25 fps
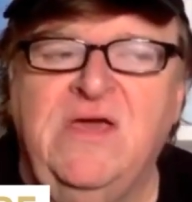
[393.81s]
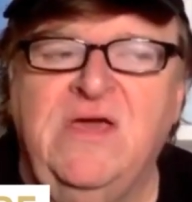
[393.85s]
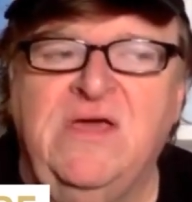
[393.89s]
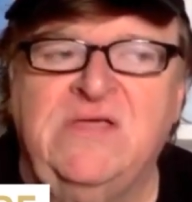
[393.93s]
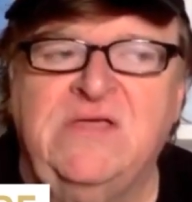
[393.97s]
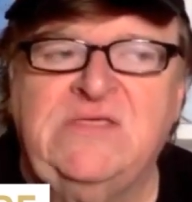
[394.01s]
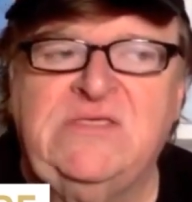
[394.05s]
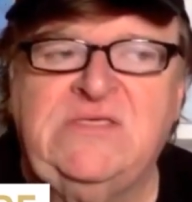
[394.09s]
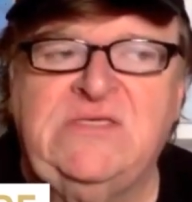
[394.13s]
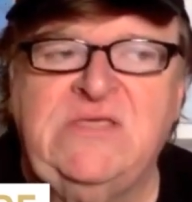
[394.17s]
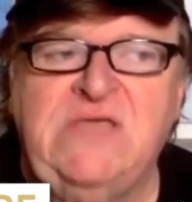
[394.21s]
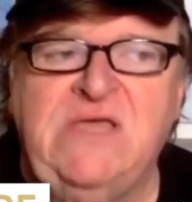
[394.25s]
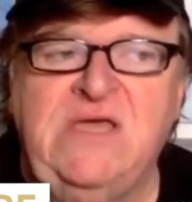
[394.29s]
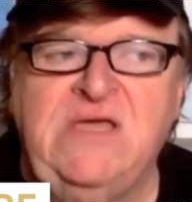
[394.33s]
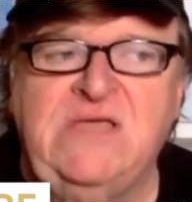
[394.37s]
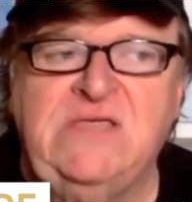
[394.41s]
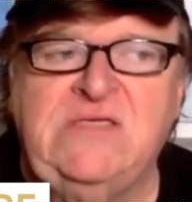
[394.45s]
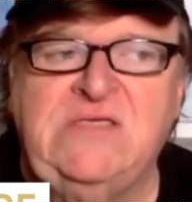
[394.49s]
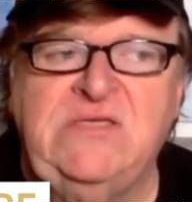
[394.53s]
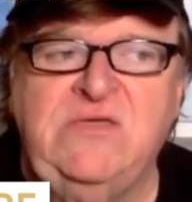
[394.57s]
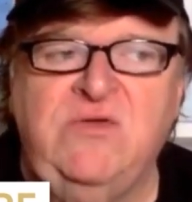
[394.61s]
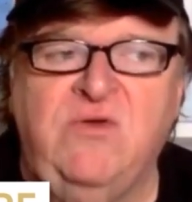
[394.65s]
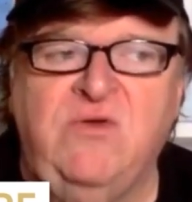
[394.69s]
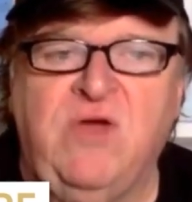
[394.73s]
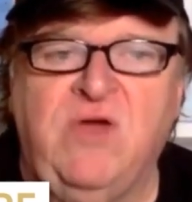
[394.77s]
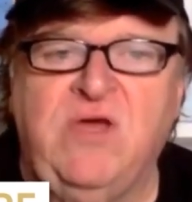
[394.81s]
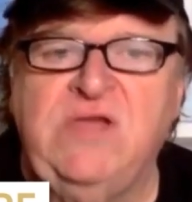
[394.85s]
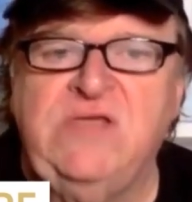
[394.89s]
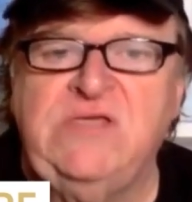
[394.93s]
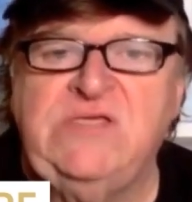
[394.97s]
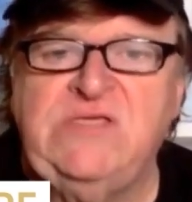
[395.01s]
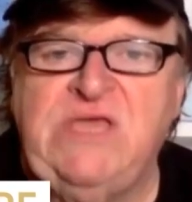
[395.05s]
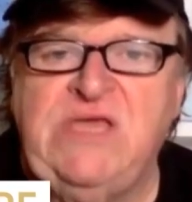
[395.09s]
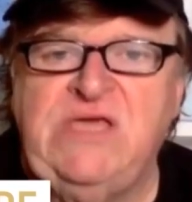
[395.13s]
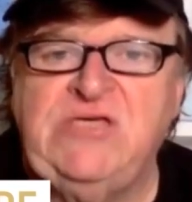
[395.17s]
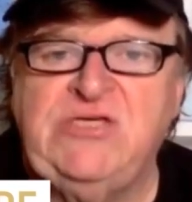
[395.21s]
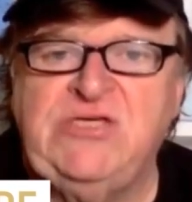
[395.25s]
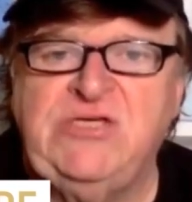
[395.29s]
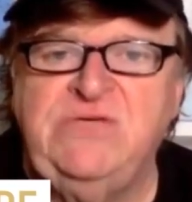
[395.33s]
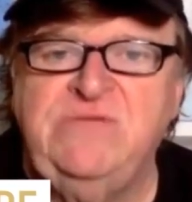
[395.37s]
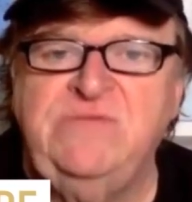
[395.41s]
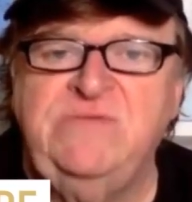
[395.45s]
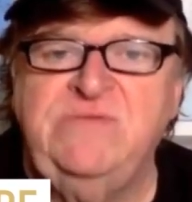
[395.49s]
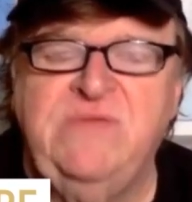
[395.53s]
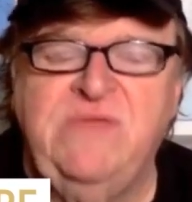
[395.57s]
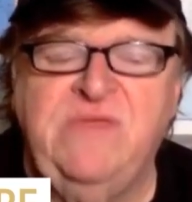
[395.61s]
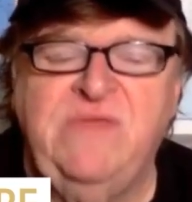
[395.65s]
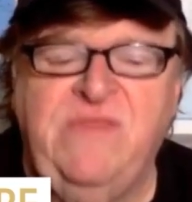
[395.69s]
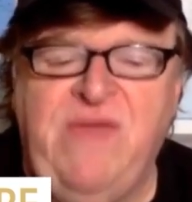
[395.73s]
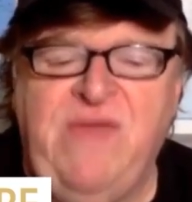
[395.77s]
It's an
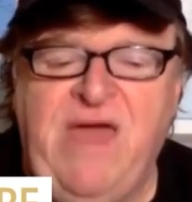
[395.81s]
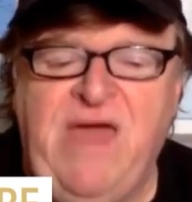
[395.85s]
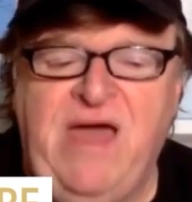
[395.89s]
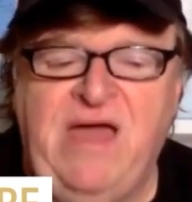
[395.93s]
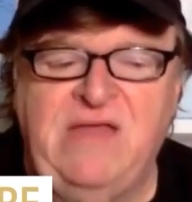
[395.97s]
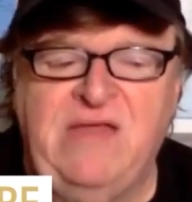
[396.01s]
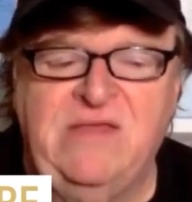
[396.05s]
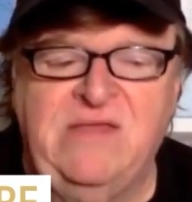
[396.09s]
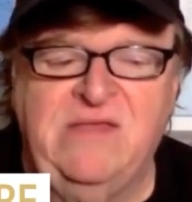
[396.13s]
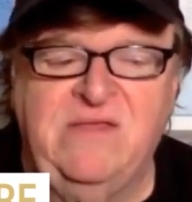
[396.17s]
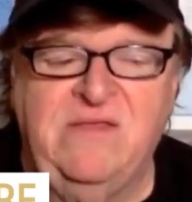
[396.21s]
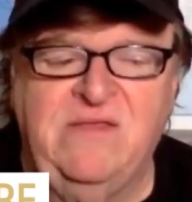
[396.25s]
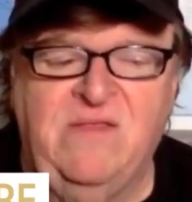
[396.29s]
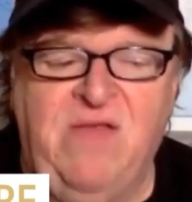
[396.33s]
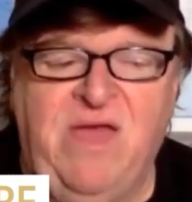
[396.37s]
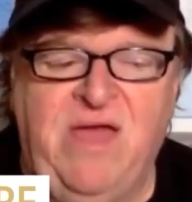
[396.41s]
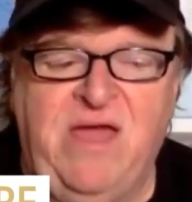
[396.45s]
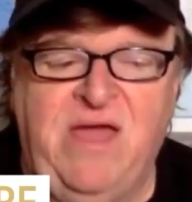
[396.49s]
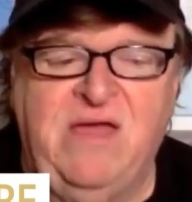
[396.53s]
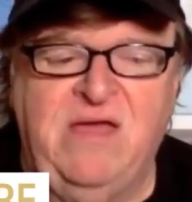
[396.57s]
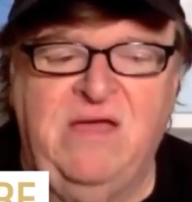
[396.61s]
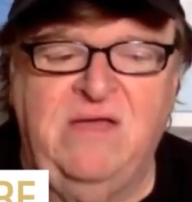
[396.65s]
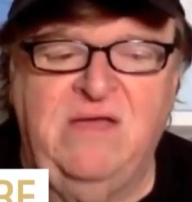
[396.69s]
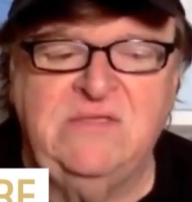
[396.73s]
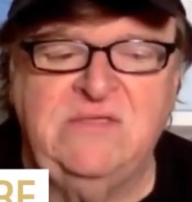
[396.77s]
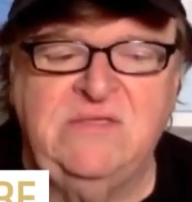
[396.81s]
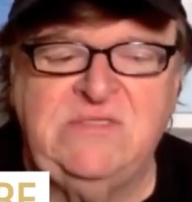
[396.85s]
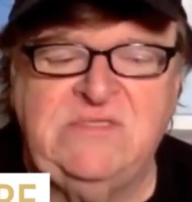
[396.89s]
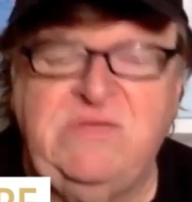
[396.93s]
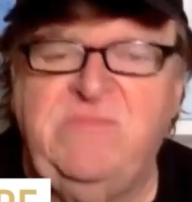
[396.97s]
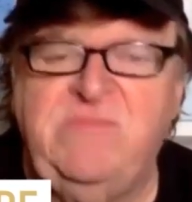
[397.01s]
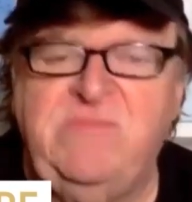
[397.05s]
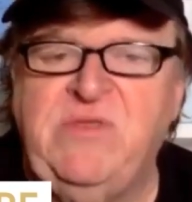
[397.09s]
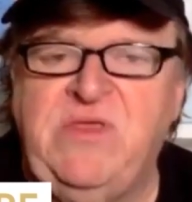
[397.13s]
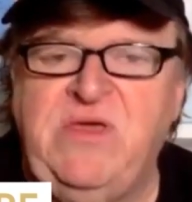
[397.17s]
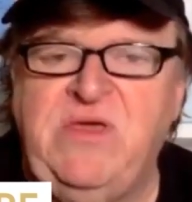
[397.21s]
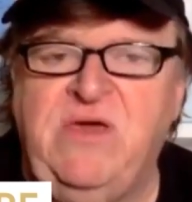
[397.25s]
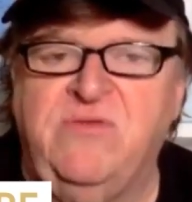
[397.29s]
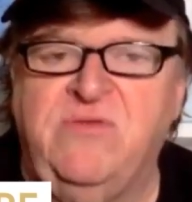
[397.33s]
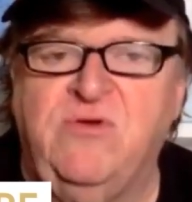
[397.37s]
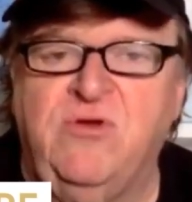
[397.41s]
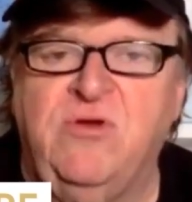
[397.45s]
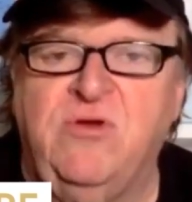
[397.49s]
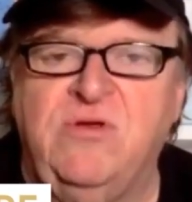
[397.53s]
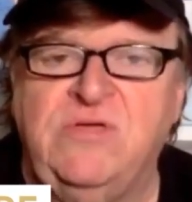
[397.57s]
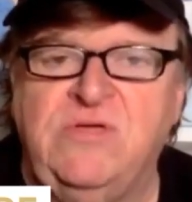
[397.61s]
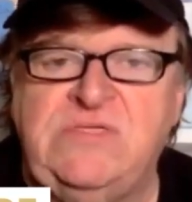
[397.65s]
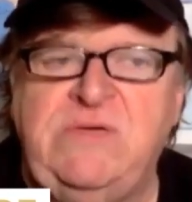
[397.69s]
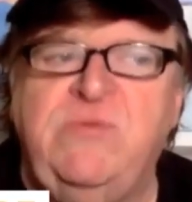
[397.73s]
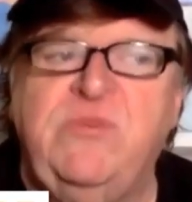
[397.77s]
organization that, like some of
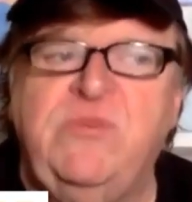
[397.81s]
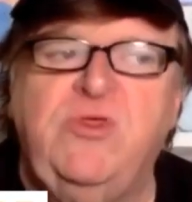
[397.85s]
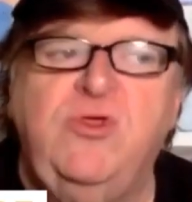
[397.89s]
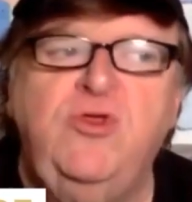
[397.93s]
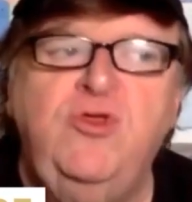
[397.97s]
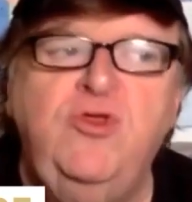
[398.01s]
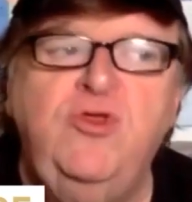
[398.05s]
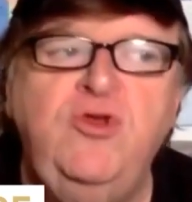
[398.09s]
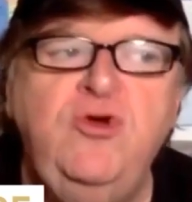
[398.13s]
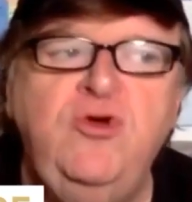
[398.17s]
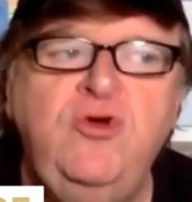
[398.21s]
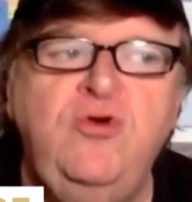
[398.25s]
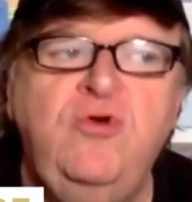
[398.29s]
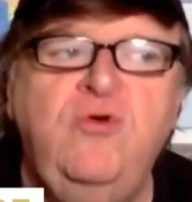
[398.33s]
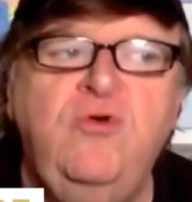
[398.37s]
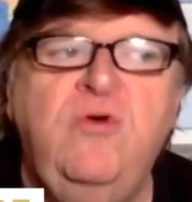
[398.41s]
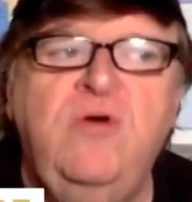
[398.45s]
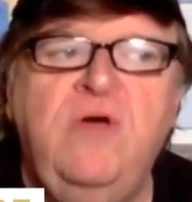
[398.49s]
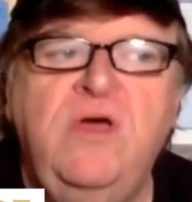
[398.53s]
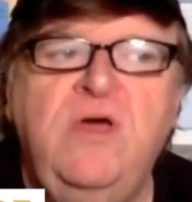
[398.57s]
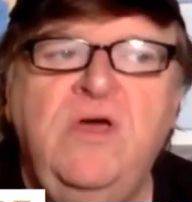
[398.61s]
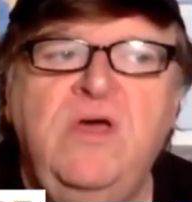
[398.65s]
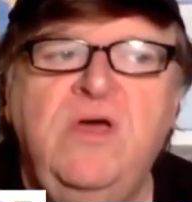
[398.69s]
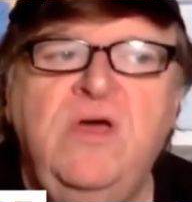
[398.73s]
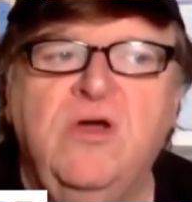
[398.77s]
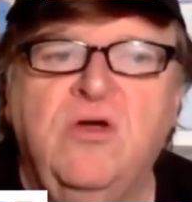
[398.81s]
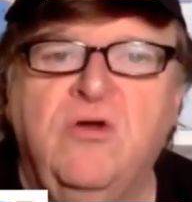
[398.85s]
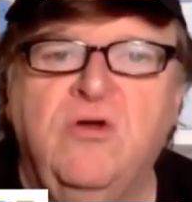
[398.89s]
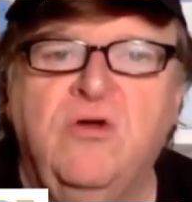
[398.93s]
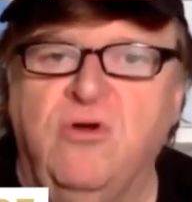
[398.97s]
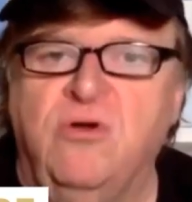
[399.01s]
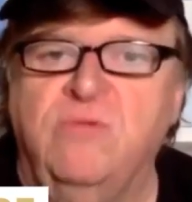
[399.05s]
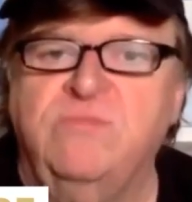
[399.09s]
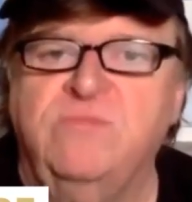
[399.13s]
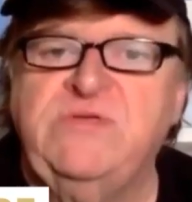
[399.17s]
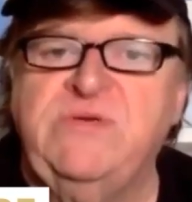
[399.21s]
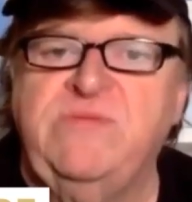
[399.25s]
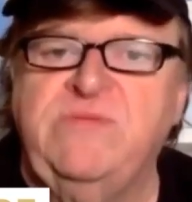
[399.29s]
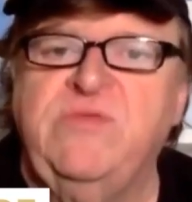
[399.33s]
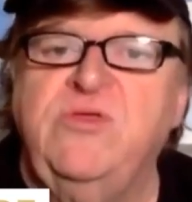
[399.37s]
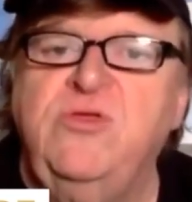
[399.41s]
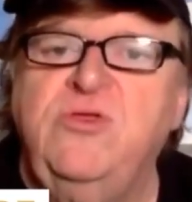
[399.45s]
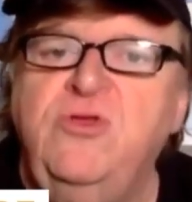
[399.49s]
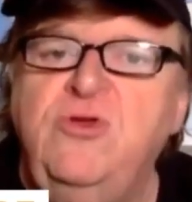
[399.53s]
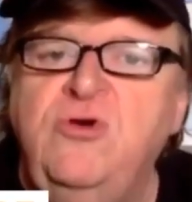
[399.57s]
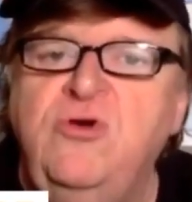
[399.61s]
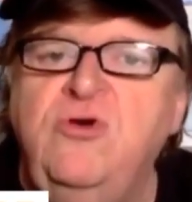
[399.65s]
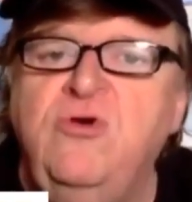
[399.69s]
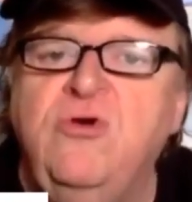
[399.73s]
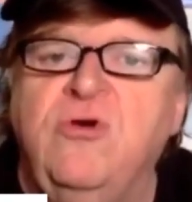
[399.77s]
the new groups, some of
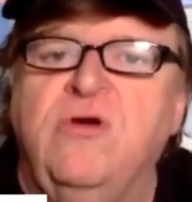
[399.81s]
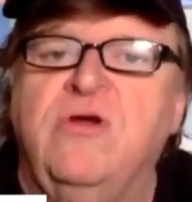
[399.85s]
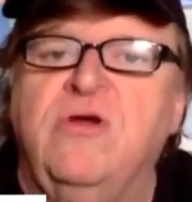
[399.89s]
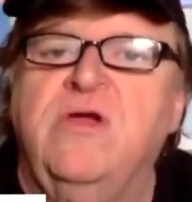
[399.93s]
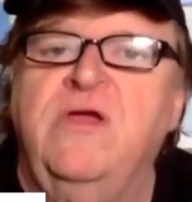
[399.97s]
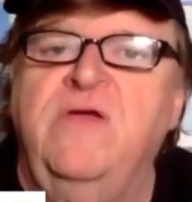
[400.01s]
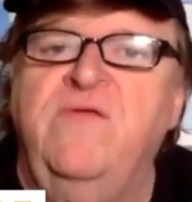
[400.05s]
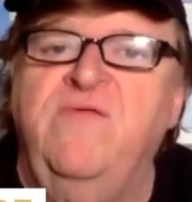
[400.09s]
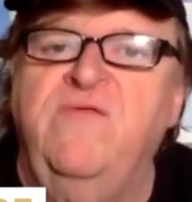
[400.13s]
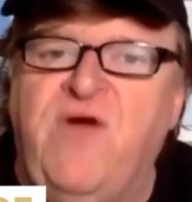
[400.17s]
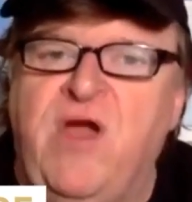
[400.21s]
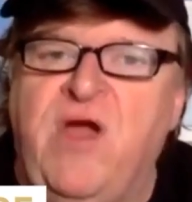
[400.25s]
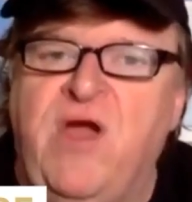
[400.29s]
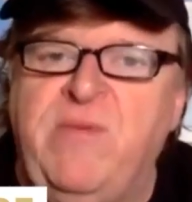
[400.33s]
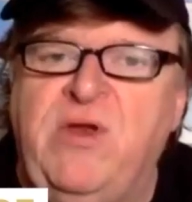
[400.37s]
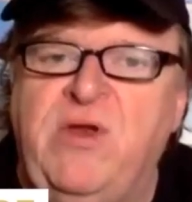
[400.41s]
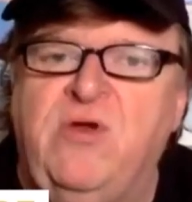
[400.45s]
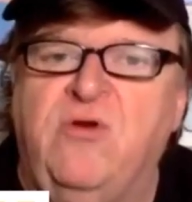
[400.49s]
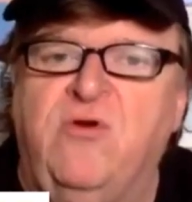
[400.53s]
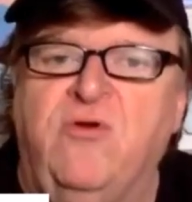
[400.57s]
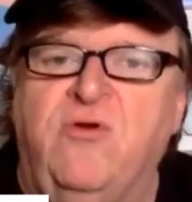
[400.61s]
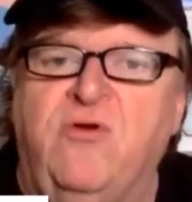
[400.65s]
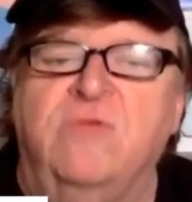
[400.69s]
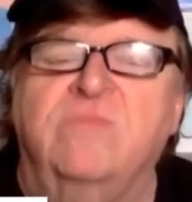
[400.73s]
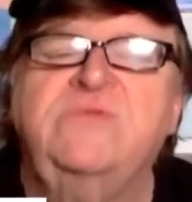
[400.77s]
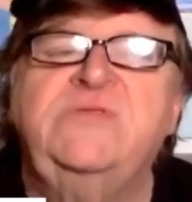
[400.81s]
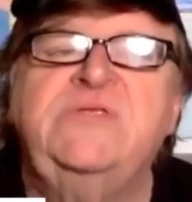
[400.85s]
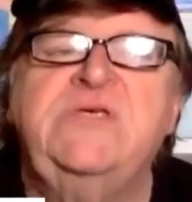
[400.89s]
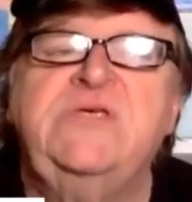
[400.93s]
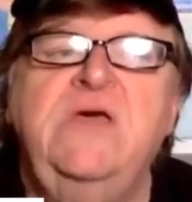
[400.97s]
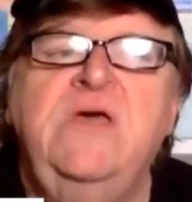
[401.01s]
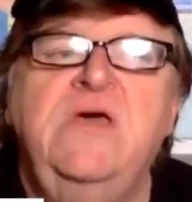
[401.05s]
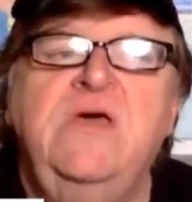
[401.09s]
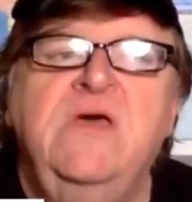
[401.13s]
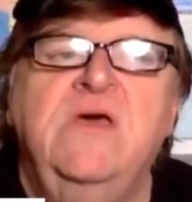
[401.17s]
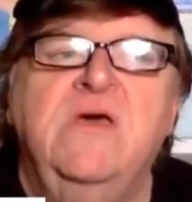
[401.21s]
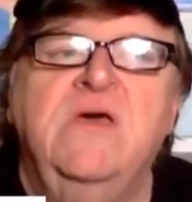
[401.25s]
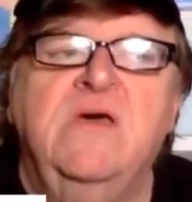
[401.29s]
the newer environmental groups